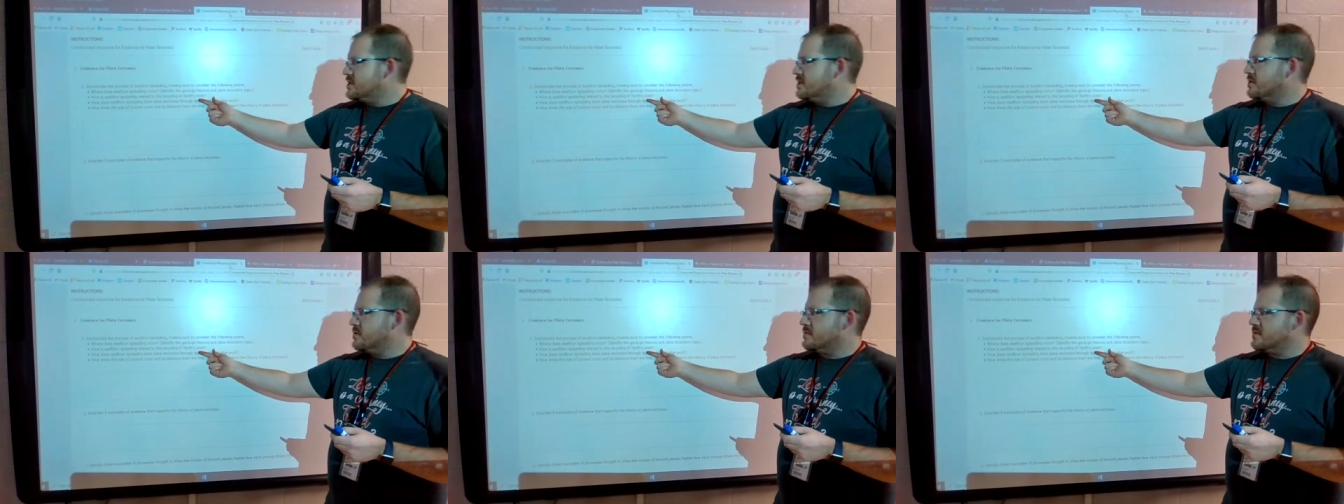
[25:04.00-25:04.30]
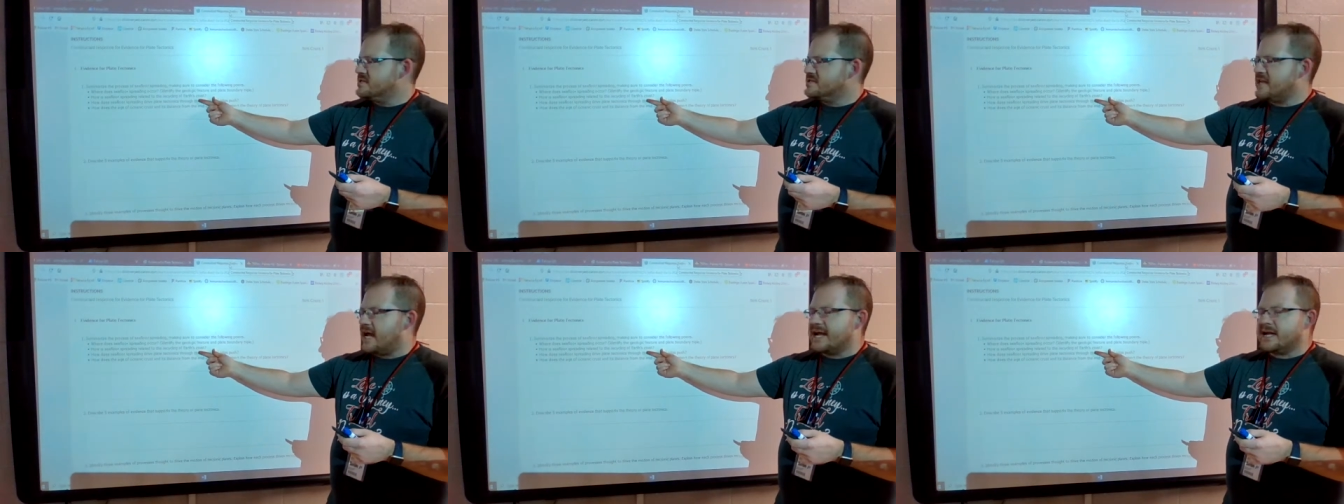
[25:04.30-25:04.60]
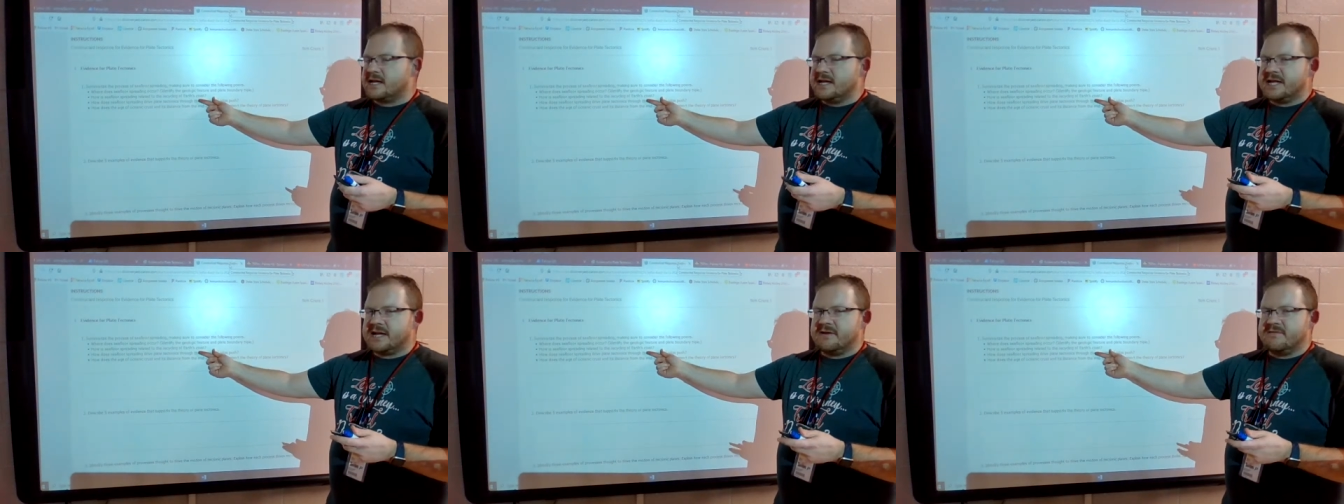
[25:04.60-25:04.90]
to the
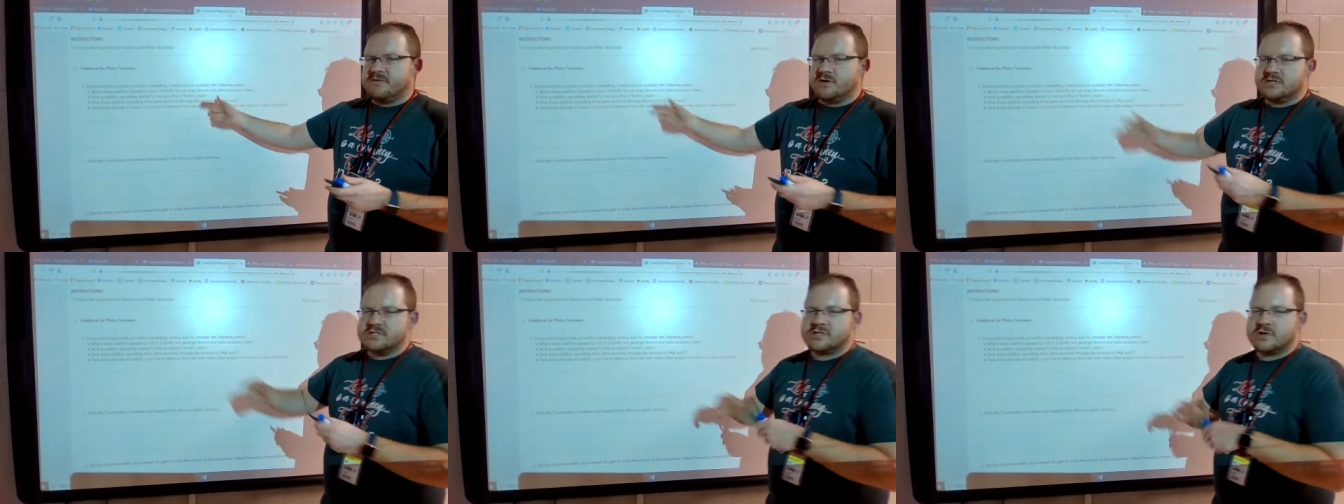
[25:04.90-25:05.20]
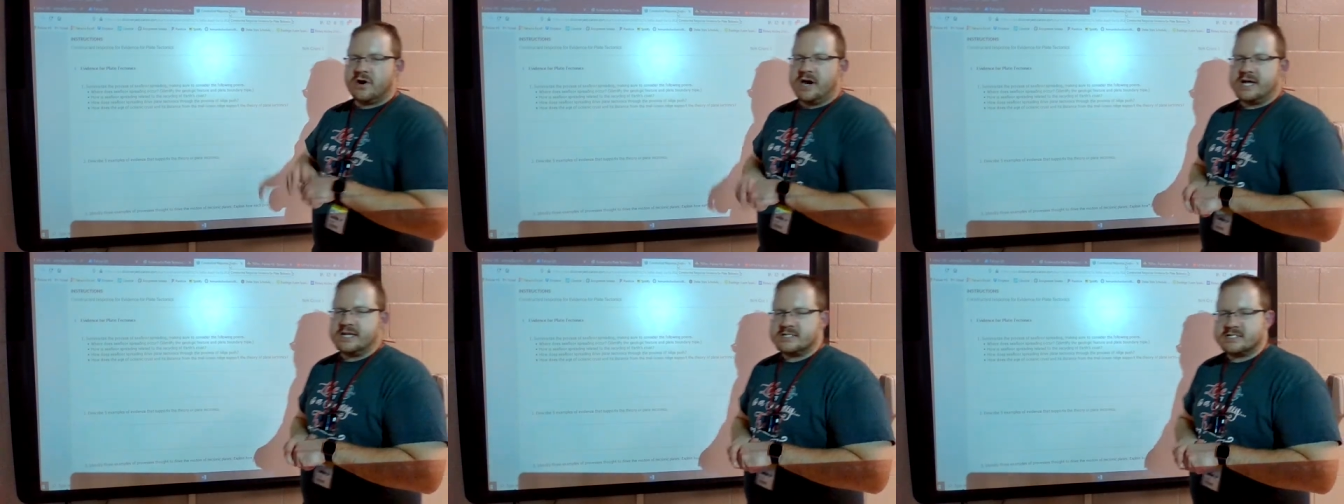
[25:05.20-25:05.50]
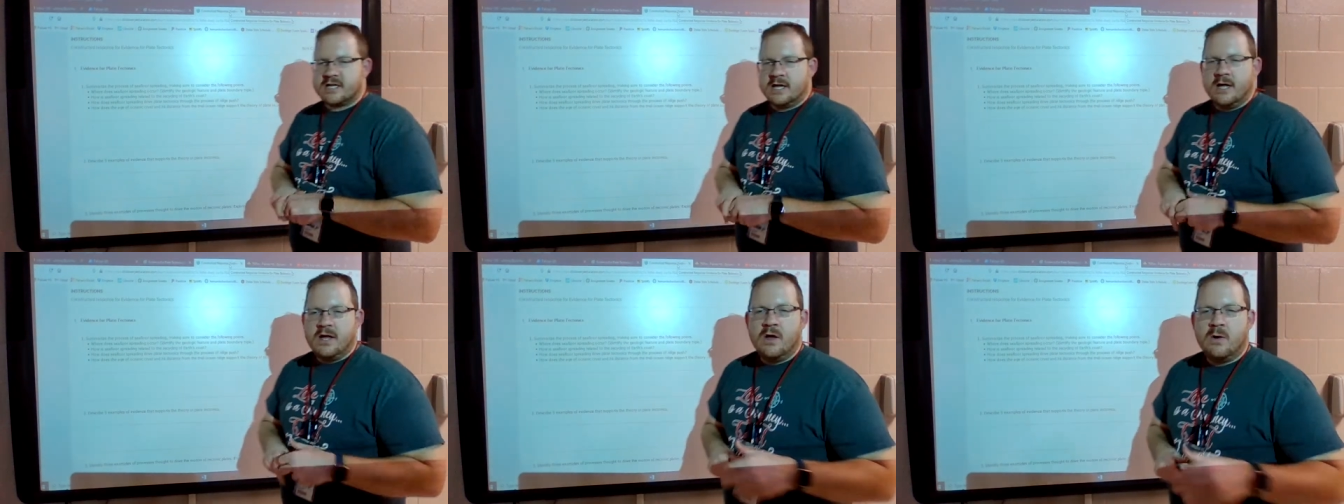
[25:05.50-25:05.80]
recycling of Earth's
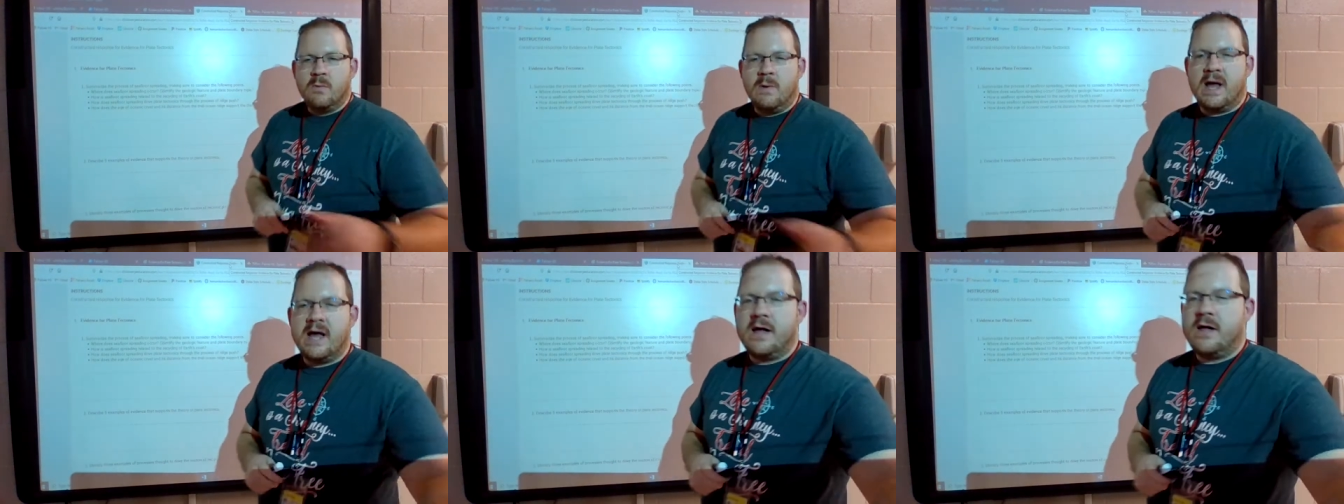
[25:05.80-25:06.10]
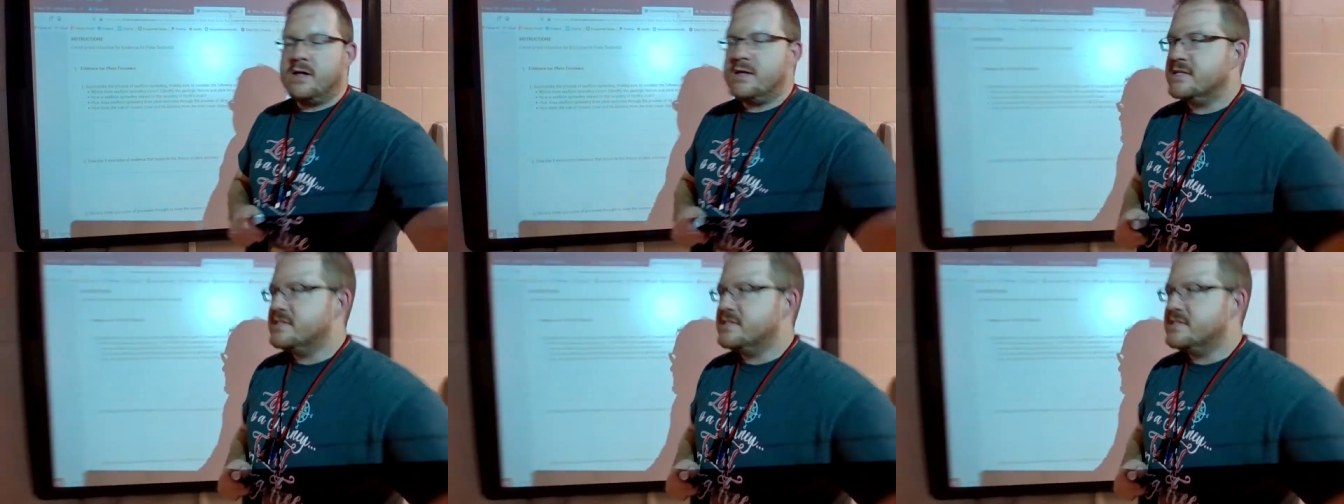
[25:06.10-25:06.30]
crust? Well,